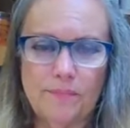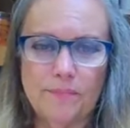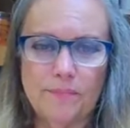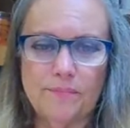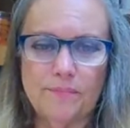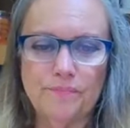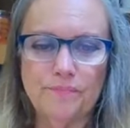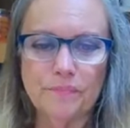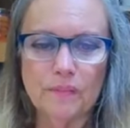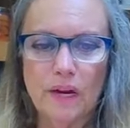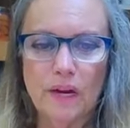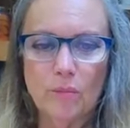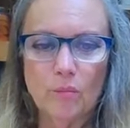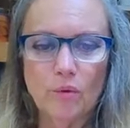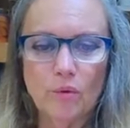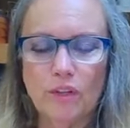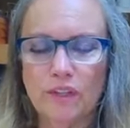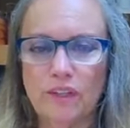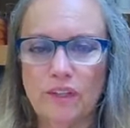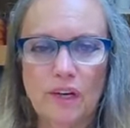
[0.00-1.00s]
and I'm
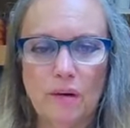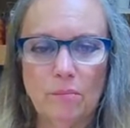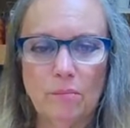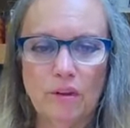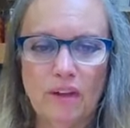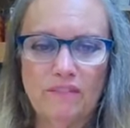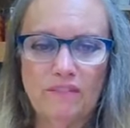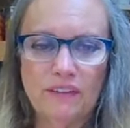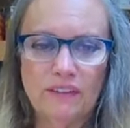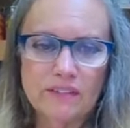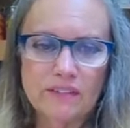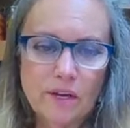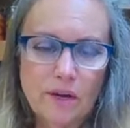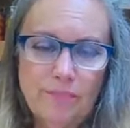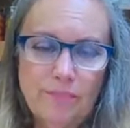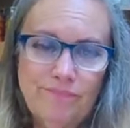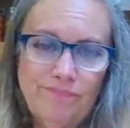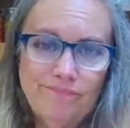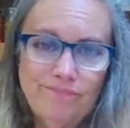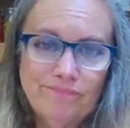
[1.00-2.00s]
really good at bluffing,
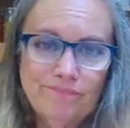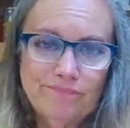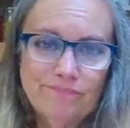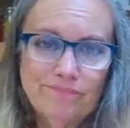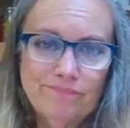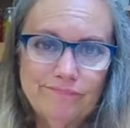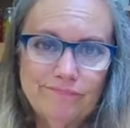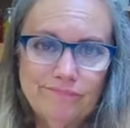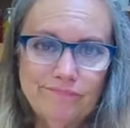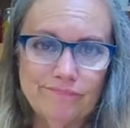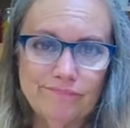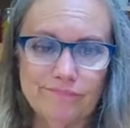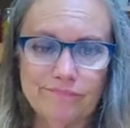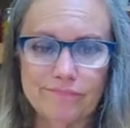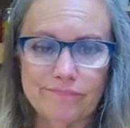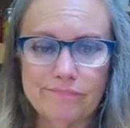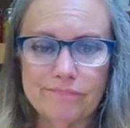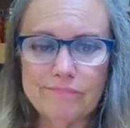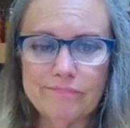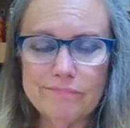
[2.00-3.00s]
so,
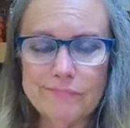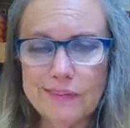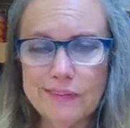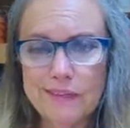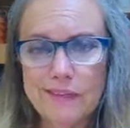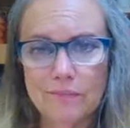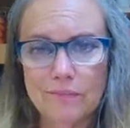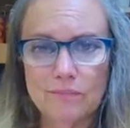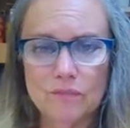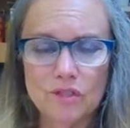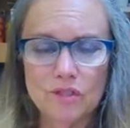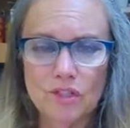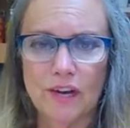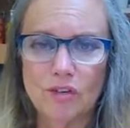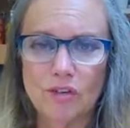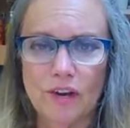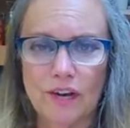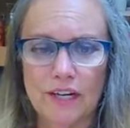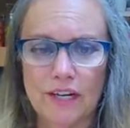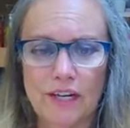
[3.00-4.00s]
you know, so you're
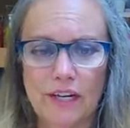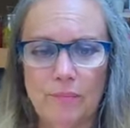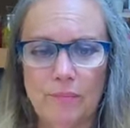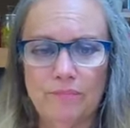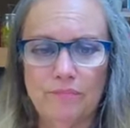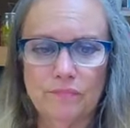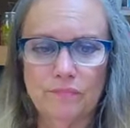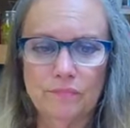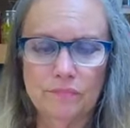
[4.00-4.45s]
not going to know.